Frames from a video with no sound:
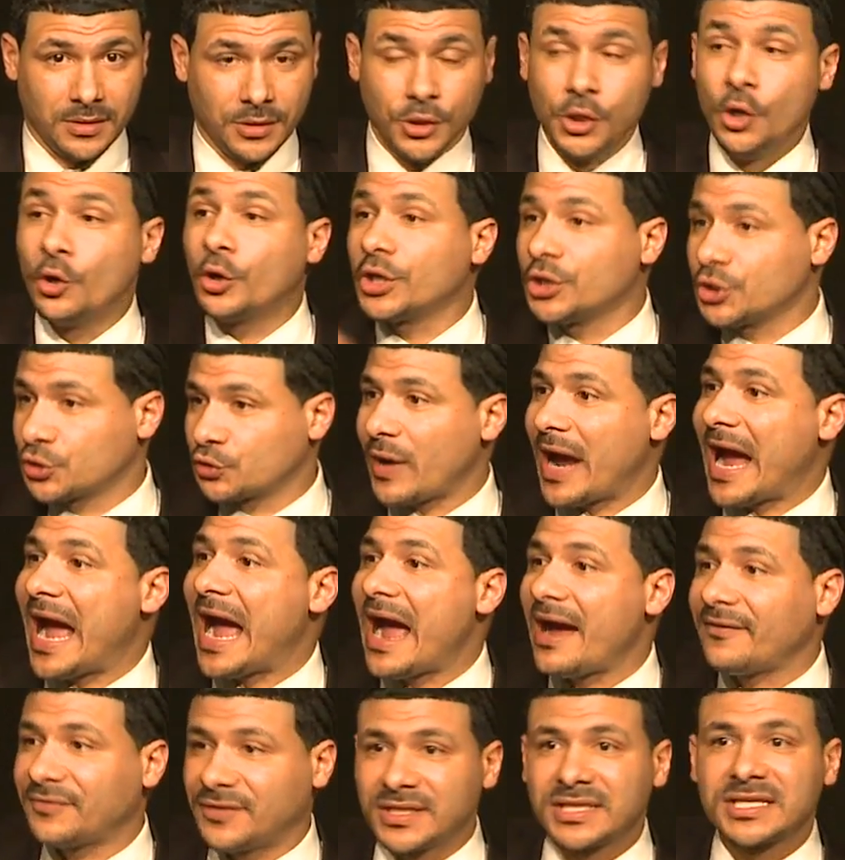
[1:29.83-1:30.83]
You can
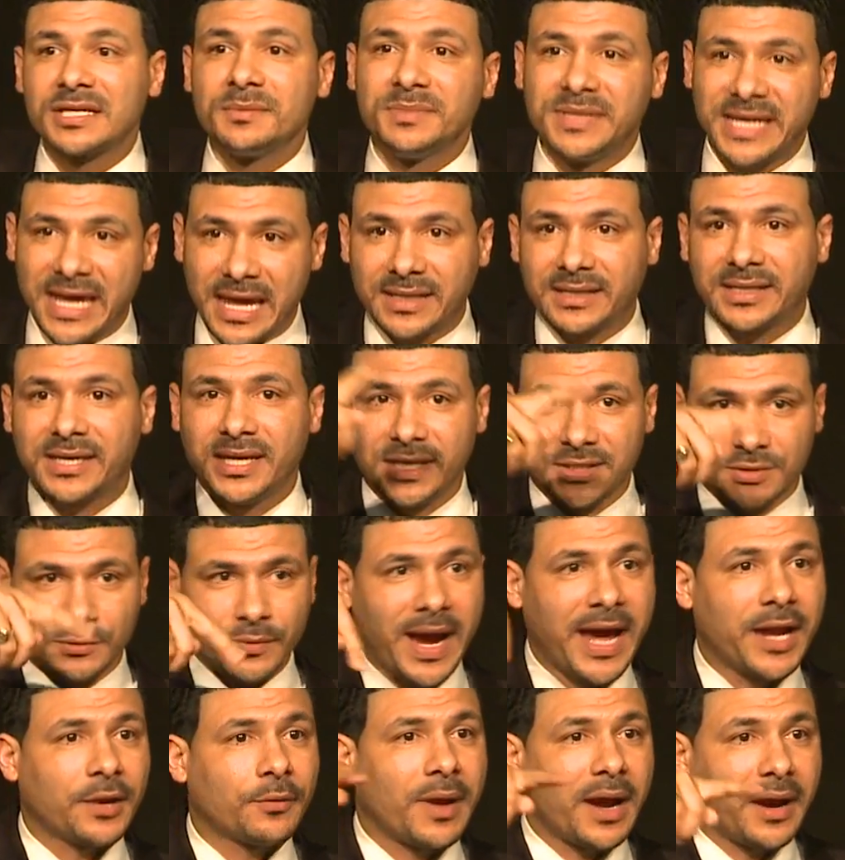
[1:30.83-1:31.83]
drive to some dead kids
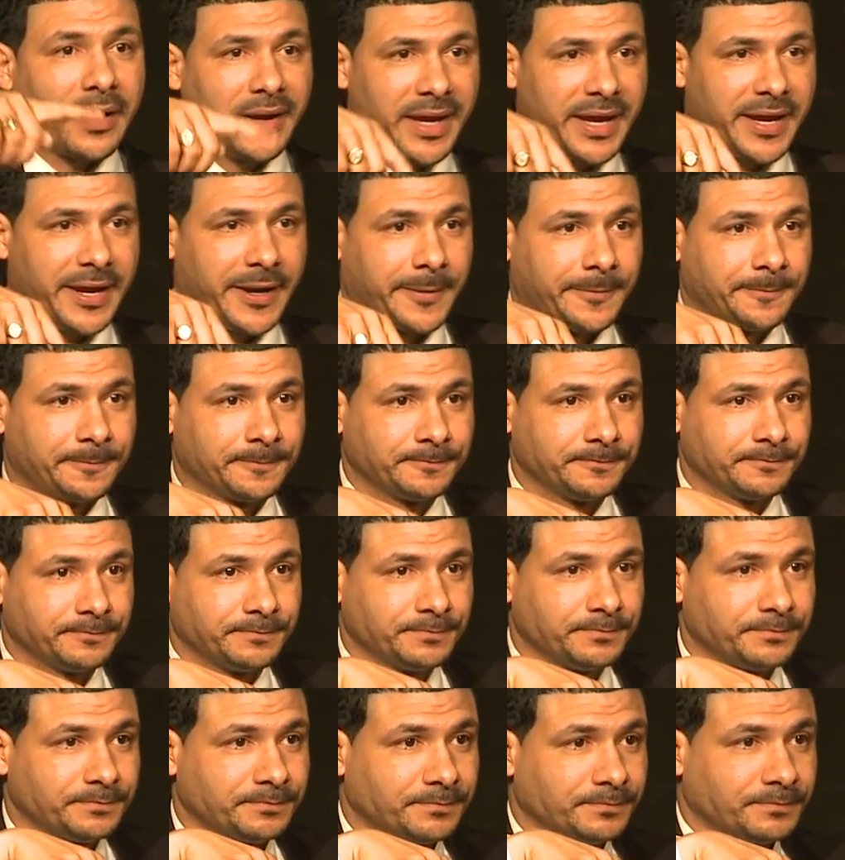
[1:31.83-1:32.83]
right around here.
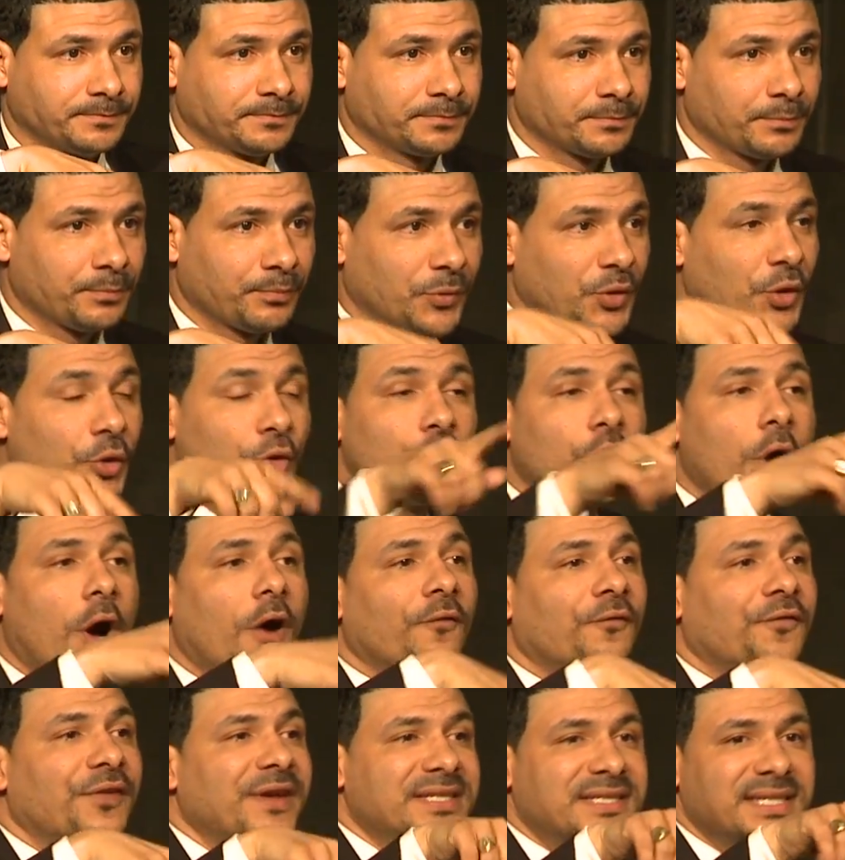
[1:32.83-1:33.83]
You can
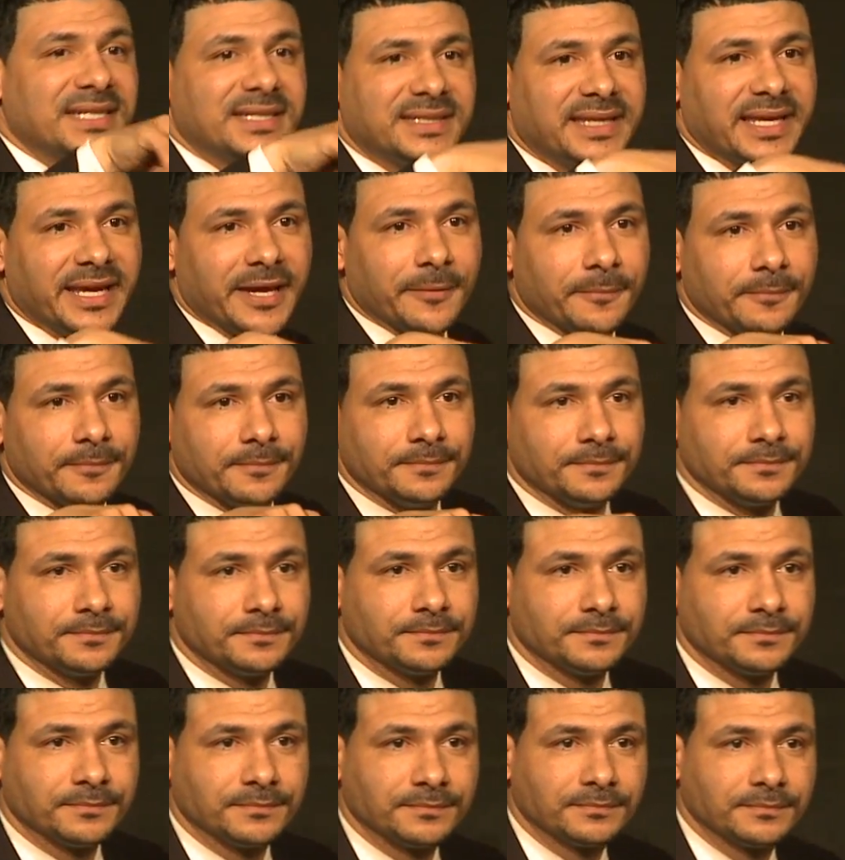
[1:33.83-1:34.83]
go visit them
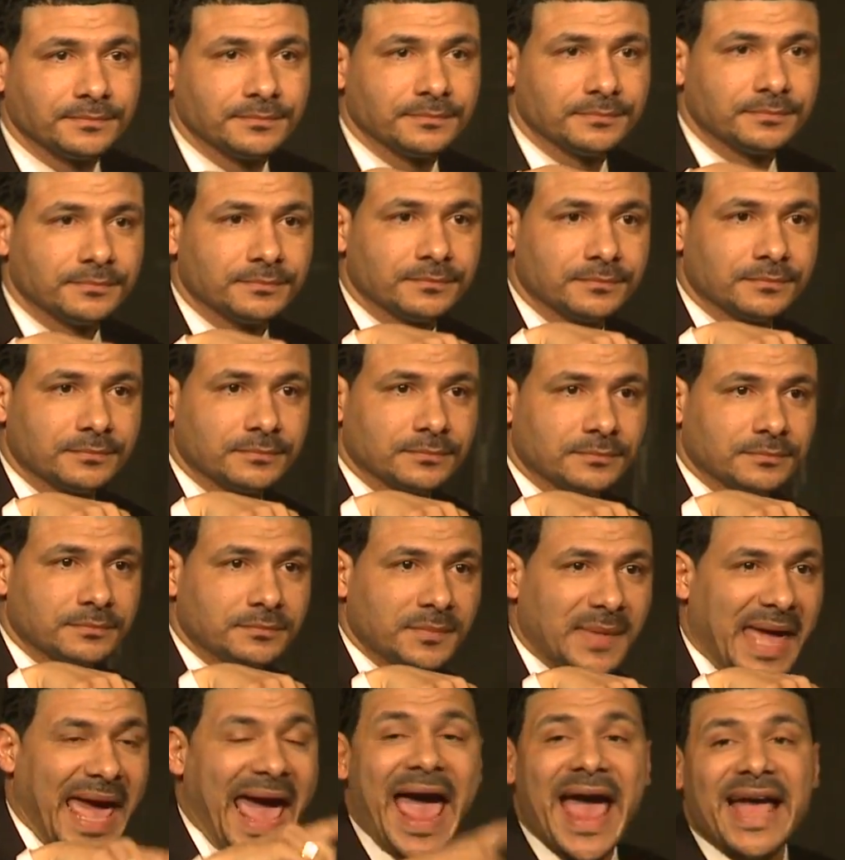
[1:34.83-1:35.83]

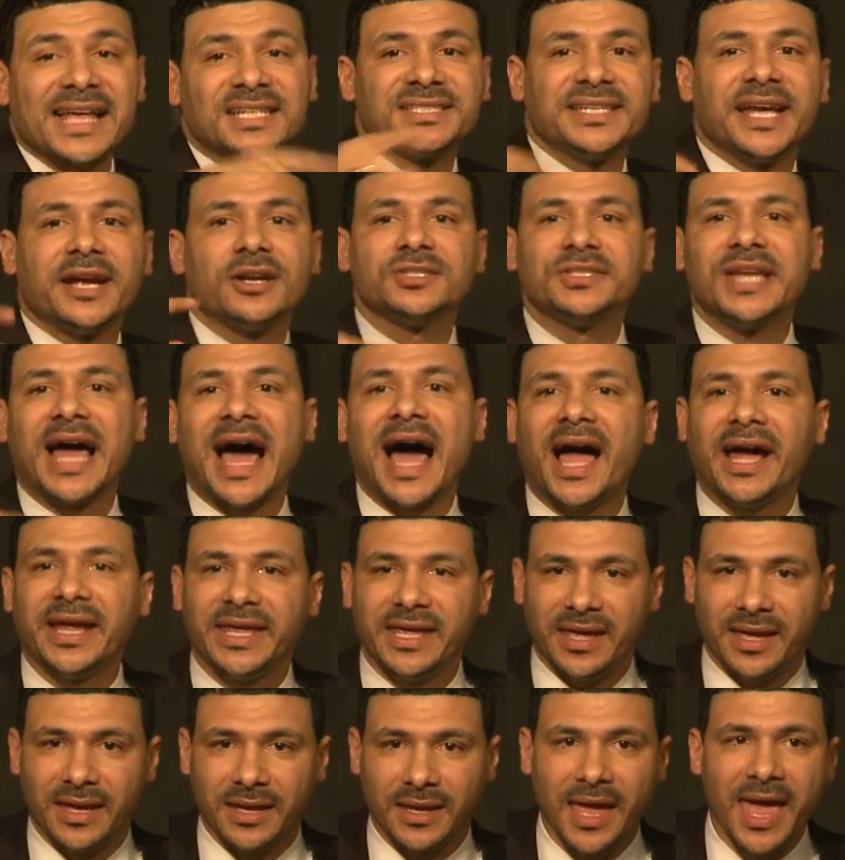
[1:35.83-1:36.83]
as they're
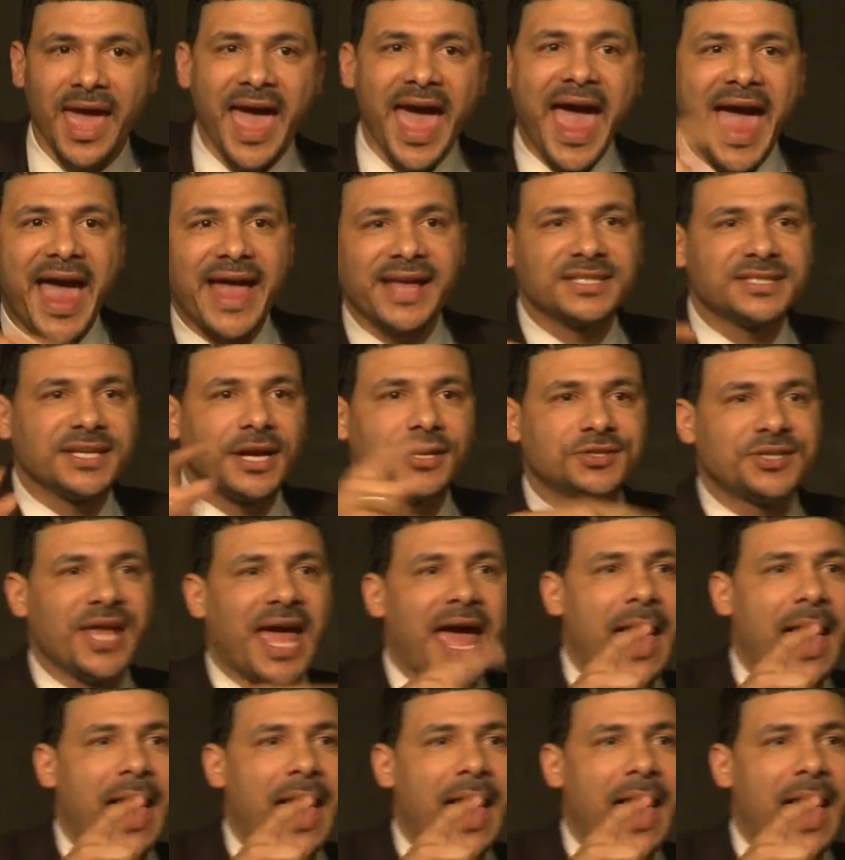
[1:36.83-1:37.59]
dying, as they're